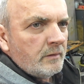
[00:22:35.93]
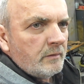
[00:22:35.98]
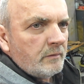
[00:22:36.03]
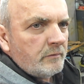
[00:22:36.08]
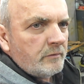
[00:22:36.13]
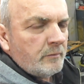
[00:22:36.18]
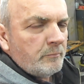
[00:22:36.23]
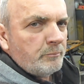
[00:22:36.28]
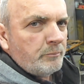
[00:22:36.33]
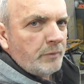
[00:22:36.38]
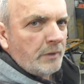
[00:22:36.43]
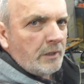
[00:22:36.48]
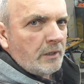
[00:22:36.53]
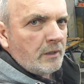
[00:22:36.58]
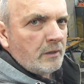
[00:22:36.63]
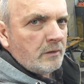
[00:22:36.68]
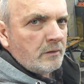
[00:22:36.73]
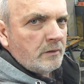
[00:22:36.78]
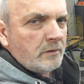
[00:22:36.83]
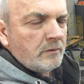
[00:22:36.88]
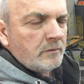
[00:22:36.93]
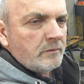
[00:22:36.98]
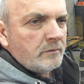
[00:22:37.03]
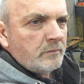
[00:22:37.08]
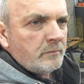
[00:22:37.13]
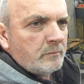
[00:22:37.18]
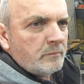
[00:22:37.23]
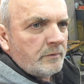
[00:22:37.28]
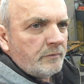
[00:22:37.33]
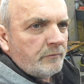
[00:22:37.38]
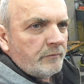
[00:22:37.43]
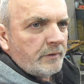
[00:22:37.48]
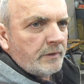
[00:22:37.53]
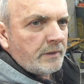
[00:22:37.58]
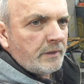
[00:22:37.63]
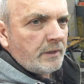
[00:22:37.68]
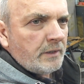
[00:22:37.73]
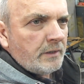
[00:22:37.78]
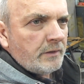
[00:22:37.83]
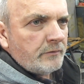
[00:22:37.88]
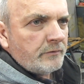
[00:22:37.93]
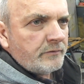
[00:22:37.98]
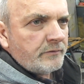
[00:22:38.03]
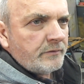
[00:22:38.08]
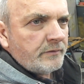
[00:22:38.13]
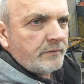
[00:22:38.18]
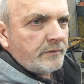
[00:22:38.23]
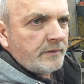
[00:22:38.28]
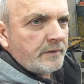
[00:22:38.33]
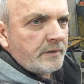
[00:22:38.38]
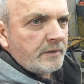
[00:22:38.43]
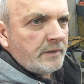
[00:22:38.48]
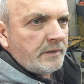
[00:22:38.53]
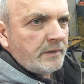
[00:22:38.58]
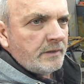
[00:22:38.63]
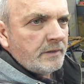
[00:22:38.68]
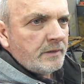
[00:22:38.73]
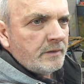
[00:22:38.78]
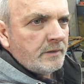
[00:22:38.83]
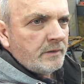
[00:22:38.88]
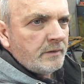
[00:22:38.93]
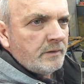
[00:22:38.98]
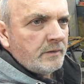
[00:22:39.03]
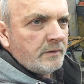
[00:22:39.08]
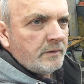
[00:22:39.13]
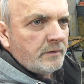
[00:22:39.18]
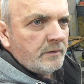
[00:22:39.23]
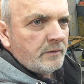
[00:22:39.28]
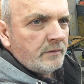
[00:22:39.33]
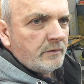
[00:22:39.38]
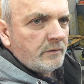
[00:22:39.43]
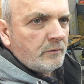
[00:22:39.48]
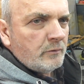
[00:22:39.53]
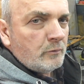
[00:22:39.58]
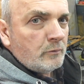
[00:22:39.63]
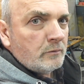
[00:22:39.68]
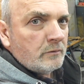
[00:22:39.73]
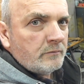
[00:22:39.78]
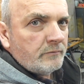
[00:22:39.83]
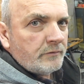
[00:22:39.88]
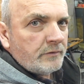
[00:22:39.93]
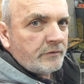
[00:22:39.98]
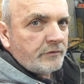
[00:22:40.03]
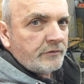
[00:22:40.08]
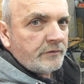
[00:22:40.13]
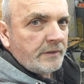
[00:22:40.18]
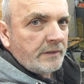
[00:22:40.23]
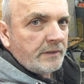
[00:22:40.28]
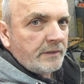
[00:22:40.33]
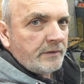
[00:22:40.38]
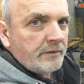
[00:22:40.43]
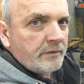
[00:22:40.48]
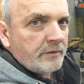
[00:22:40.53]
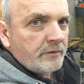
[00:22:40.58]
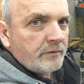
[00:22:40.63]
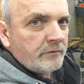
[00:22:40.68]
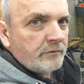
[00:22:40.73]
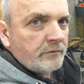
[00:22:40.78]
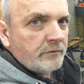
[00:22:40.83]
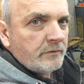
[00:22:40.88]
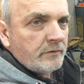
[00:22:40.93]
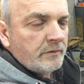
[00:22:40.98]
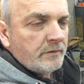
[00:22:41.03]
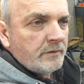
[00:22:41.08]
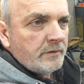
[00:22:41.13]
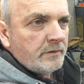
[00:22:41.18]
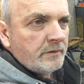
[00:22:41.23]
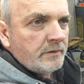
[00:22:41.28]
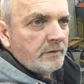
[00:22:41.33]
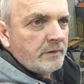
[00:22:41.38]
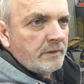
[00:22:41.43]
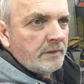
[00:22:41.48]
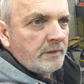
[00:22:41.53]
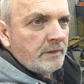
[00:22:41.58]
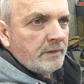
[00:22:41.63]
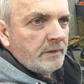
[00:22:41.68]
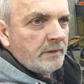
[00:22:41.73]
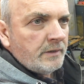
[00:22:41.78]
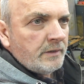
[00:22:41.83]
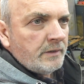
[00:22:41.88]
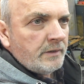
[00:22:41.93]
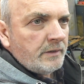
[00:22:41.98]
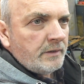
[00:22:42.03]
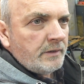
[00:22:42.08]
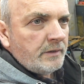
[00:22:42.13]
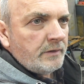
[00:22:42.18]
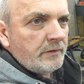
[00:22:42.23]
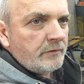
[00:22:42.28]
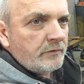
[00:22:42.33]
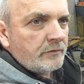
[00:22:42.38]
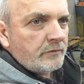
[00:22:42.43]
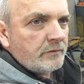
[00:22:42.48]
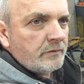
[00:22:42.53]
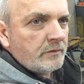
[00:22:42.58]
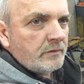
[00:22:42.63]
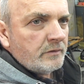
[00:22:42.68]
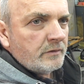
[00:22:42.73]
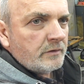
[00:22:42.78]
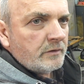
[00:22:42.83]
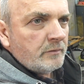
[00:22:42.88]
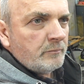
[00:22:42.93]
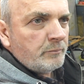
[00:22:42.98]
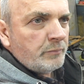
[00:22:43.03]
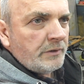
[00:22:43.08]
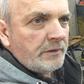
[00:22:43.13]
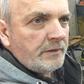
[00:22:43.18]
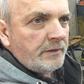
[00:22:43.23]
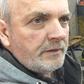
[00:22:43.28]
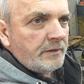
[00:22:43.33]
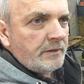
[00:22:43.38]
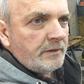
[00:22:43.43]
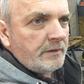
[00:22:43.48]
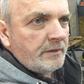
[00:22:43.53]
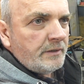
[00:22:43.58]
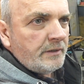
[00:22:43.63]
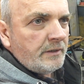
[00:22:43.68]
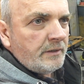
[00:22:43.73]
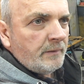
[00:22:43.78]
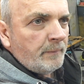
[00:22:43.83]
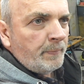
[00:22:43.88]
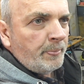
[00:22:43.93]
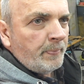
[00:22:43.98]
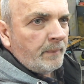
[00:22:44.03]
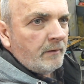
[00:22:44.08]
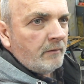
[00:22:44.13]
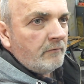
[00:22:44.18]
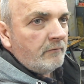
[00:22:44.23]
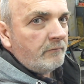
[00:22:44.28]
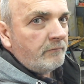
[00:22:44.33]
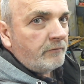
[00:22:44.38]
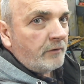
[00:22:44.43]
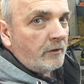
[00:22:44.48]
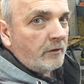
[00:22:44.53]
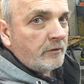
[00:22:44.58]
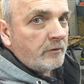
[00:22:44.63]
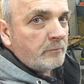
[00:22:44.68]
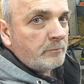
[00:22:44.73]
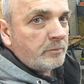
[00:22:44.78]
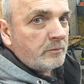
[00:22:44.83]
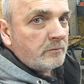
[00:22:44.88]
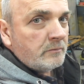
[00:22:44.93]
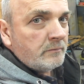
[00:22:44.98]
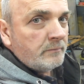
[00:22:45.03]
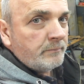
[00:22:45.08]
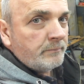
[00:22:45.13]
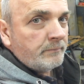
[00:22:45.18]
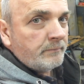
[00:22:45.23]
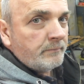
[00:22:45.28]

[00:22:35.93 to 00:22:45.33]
the block with regards to all of the cylinders is completely viable.